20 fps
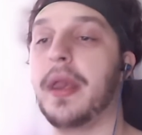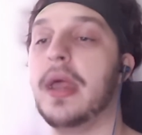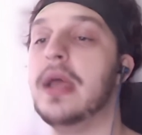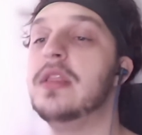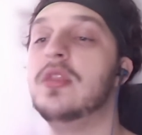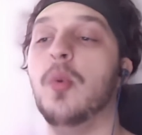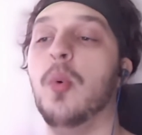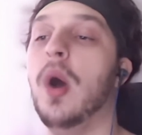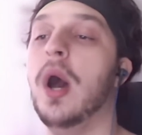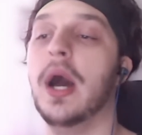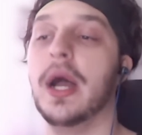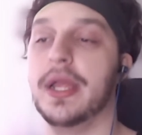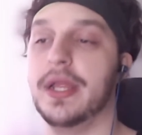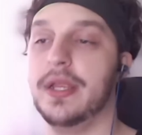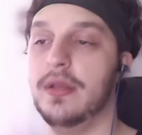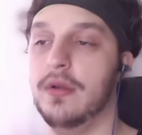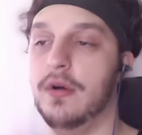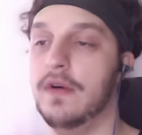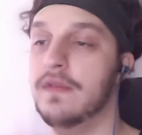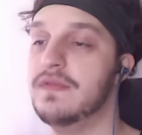red
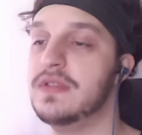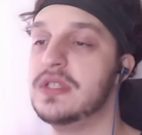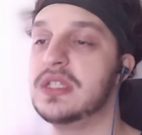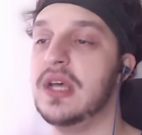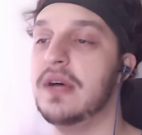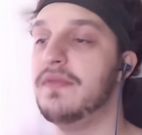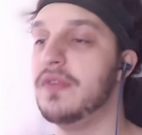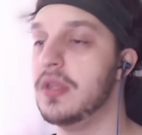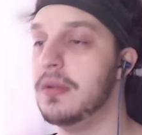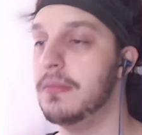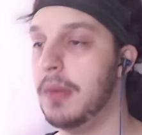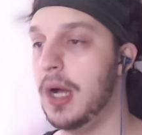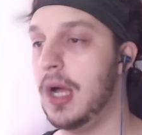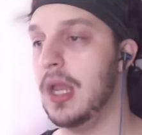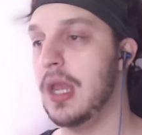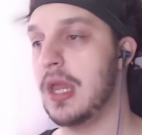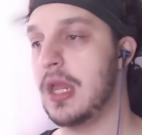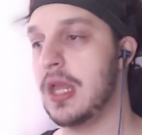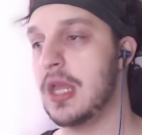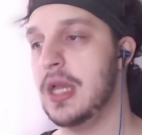wine of southern
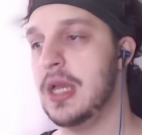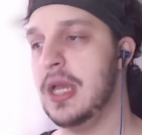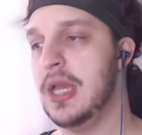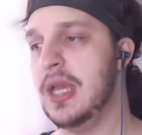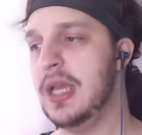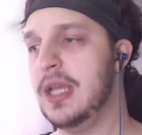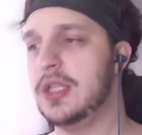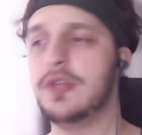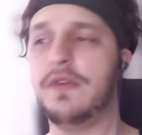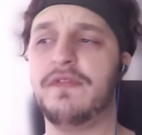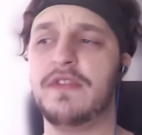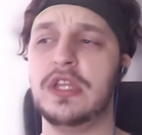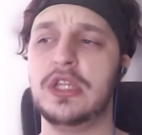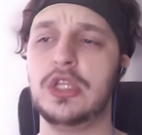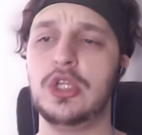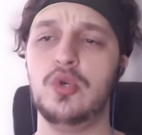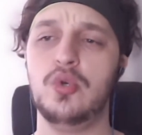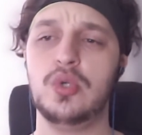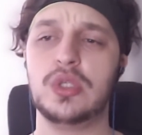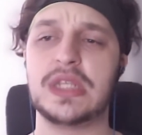Mali is often
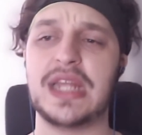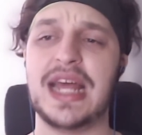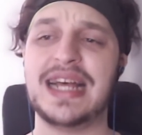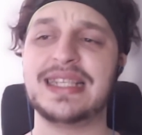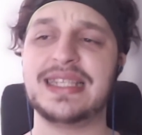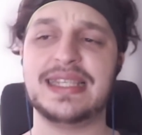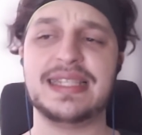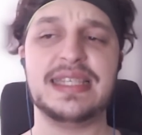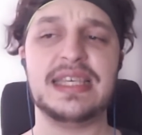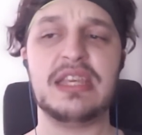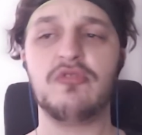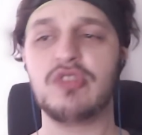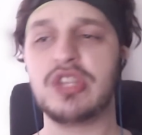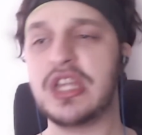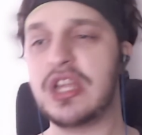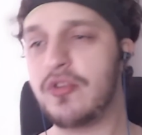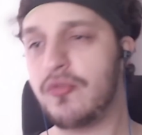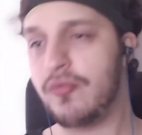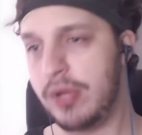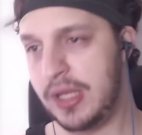used as a
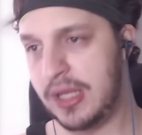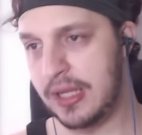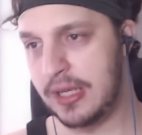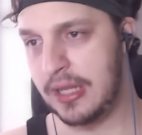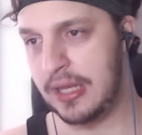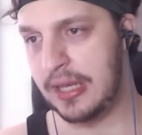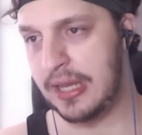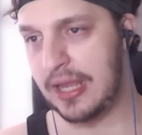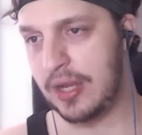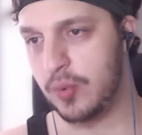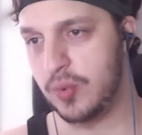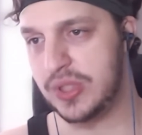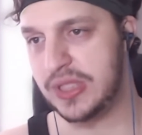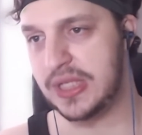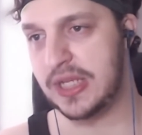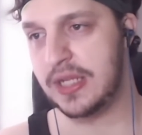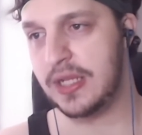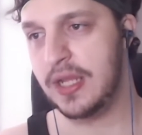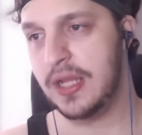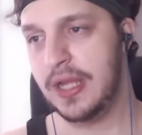secret ingredient in their
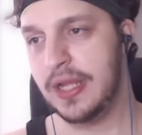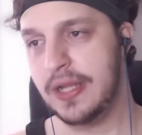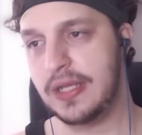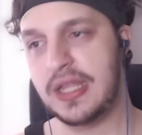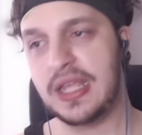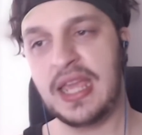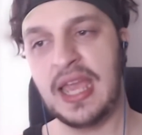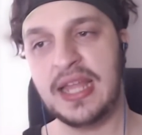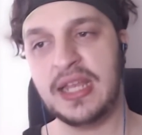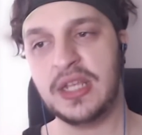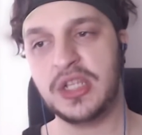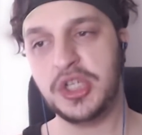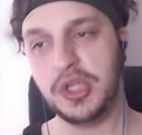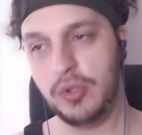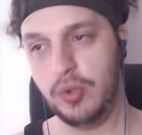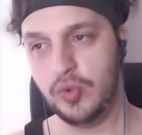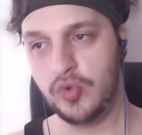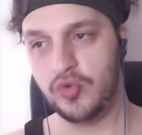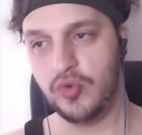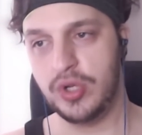cuisine to get
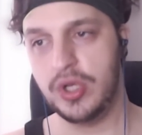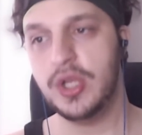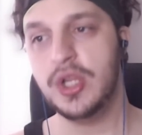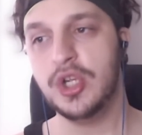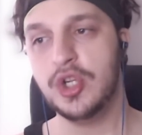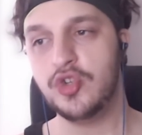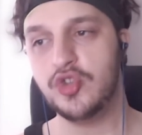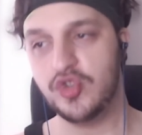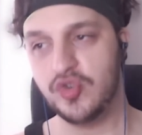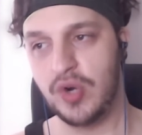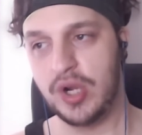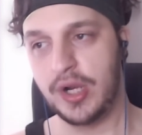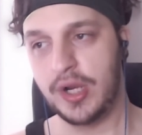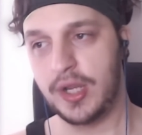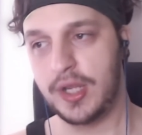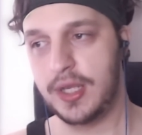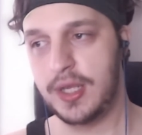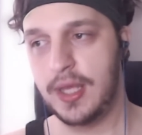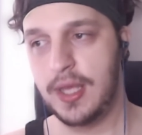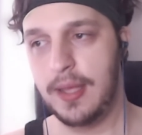children
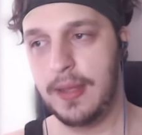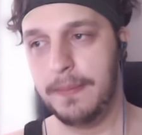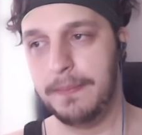drunk,